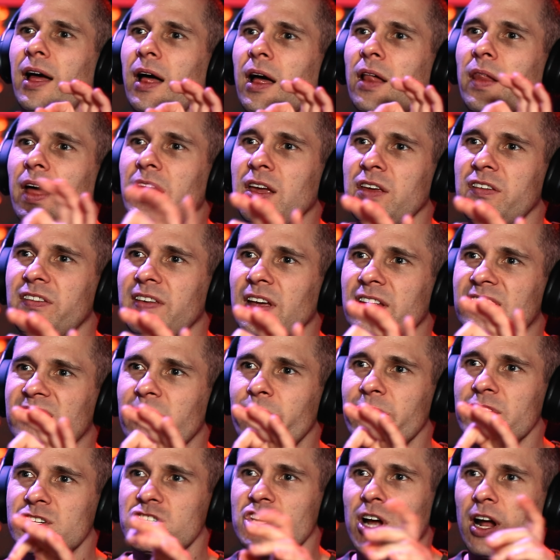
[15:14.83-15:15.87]
Like you said,
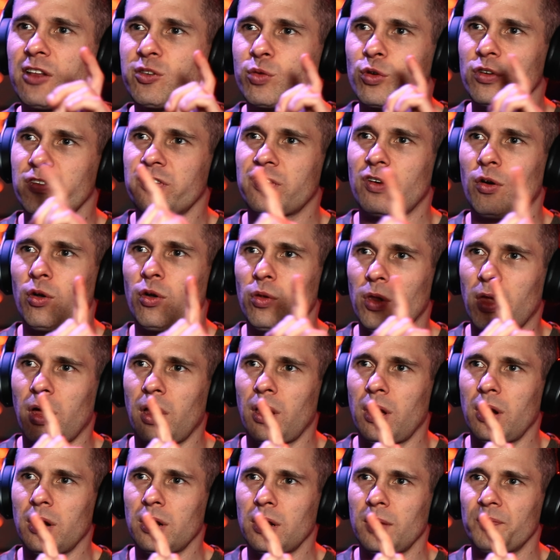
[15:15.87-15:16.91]
some of the shots were so
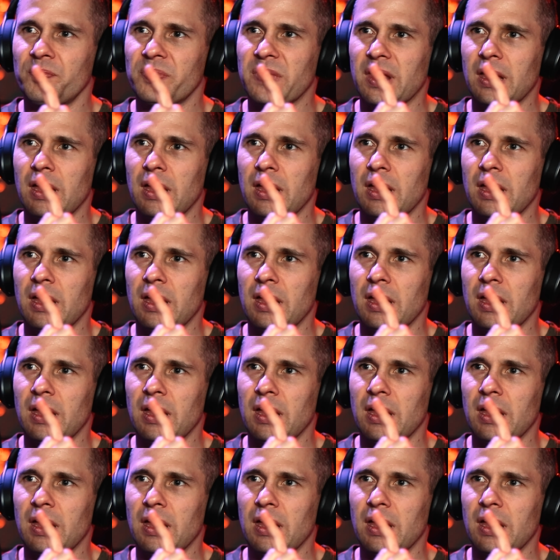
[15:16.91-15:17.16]
long.